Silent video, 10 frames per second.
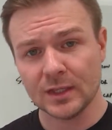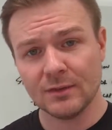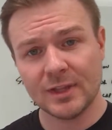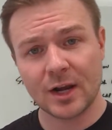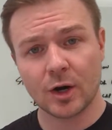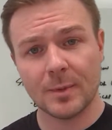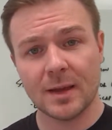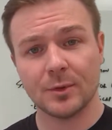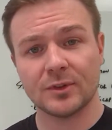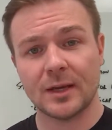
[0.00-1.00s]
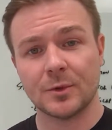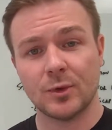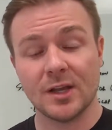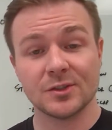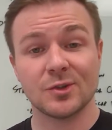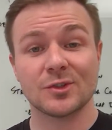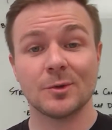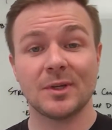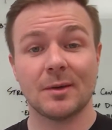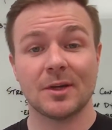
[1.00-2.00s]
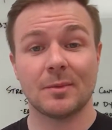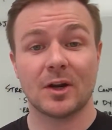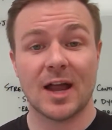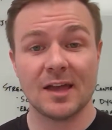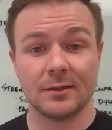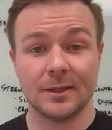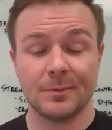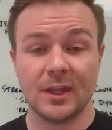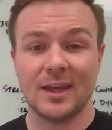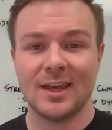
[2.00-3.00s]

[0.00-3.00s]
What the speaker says: giving that arm ample time to rest. You're still becoming a better athlete.